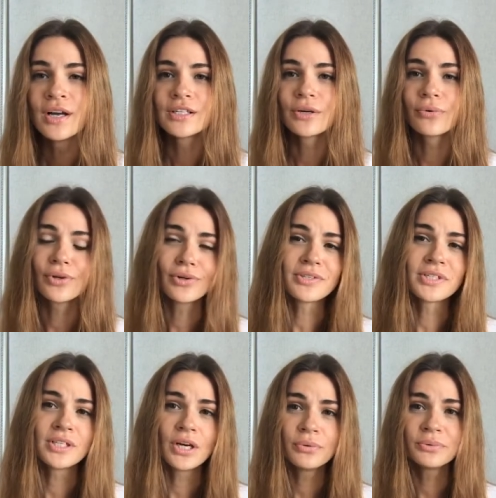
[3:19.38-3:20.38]
So
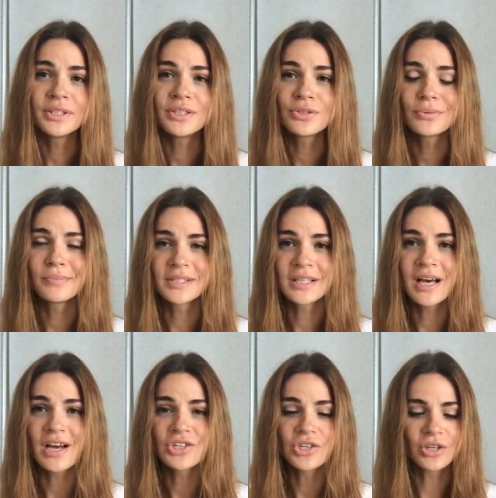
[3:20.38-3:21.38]
there's no need to
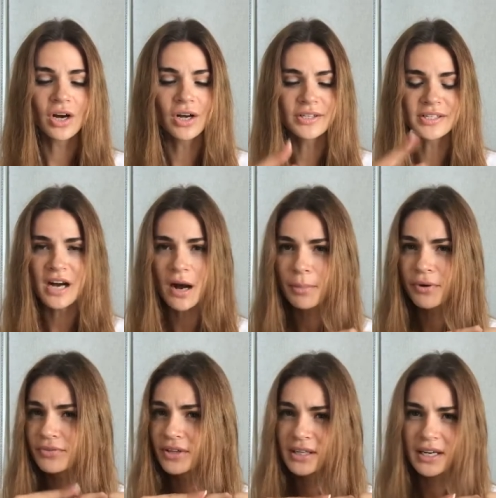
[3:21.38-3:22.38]
massage it on top
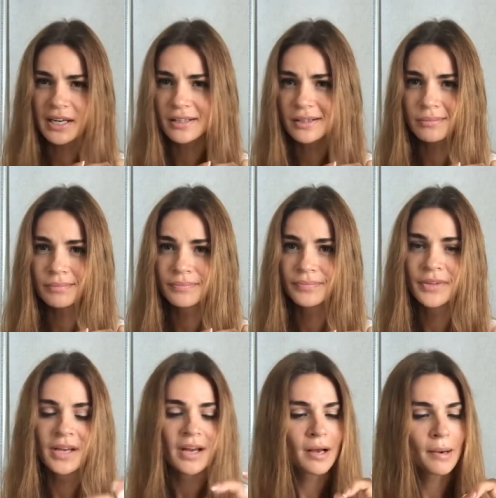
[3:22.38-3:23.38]
of the nail,
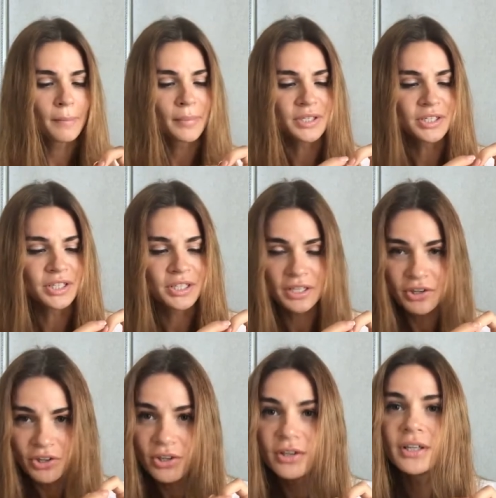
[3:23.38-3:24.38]
but
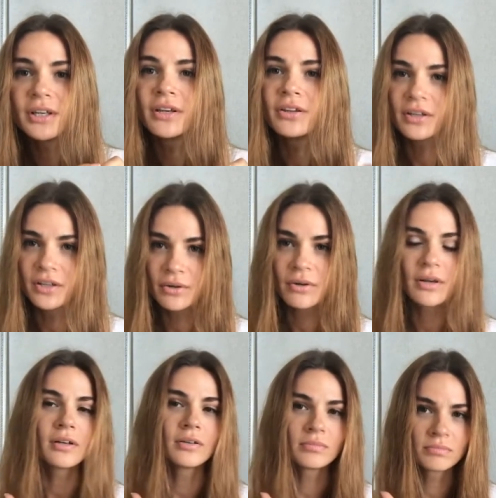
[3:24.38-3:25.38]
here in the
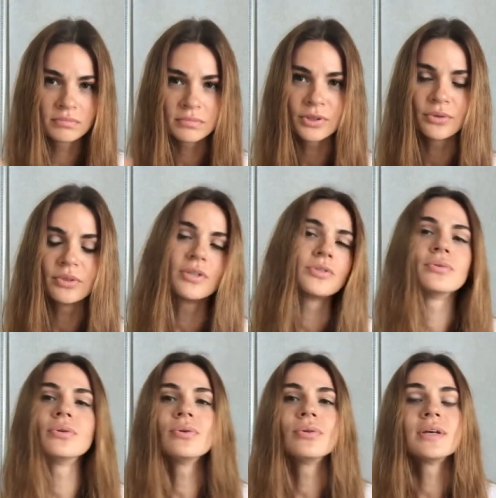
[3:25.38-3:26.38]
cuticle you need to
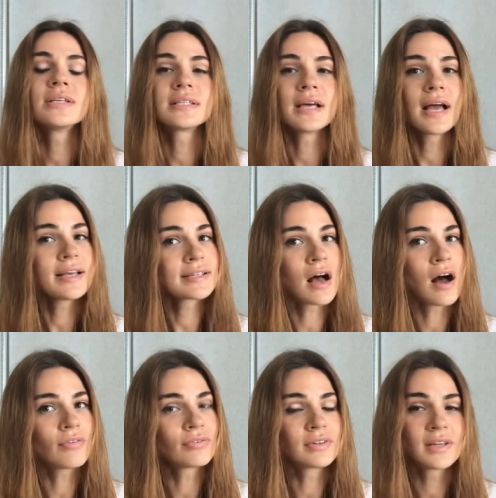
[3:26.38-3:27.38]
do this as
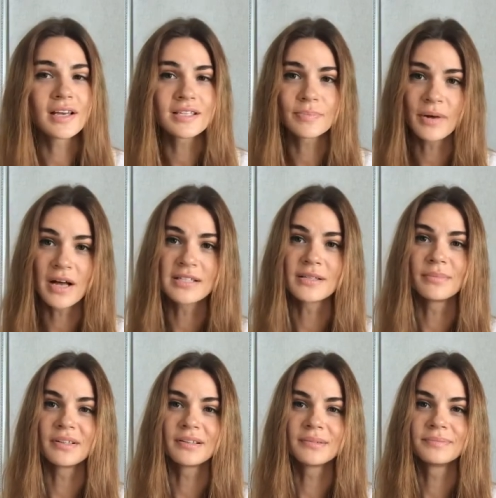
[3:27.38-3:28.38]
often as
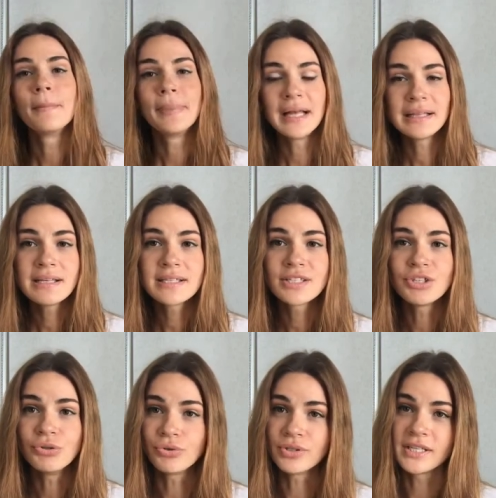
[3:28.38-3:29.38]
possible.
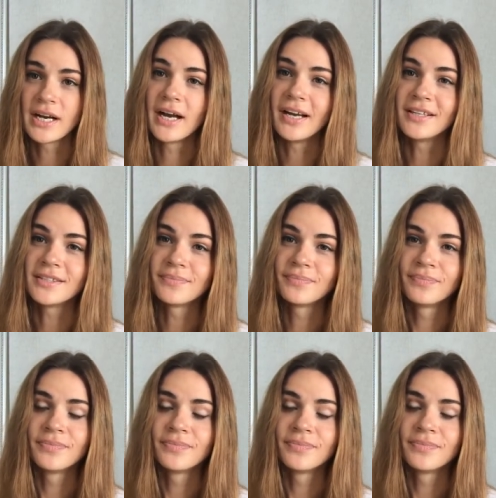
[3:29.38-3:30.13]
Balance your diet.